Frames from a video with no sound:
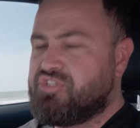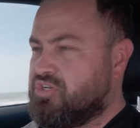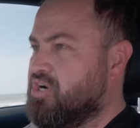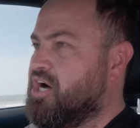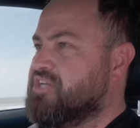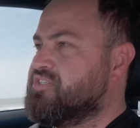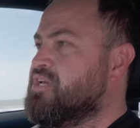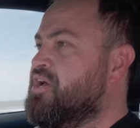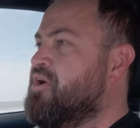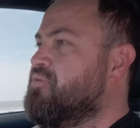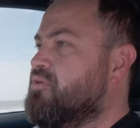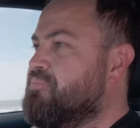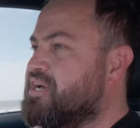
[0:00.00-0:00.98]
cars.
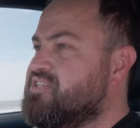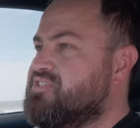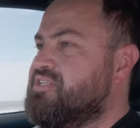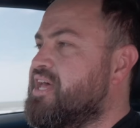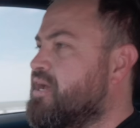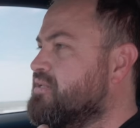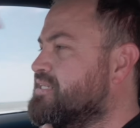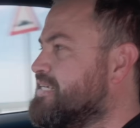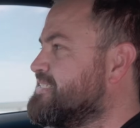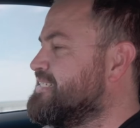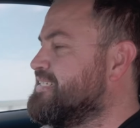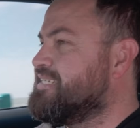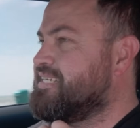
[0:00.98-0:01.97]
The Mustang
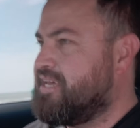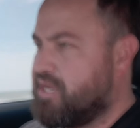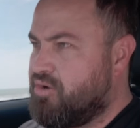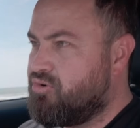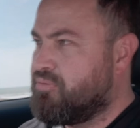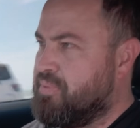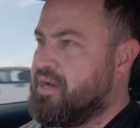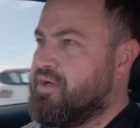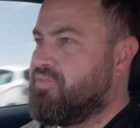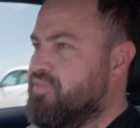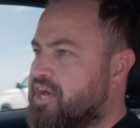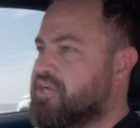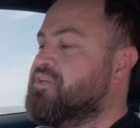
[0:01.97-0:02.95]
doesn't care
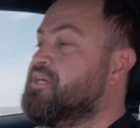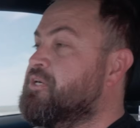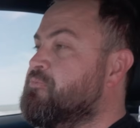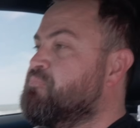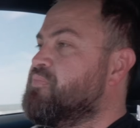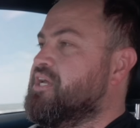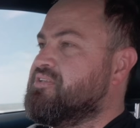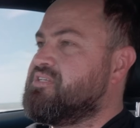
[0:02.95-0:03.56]
about that. It's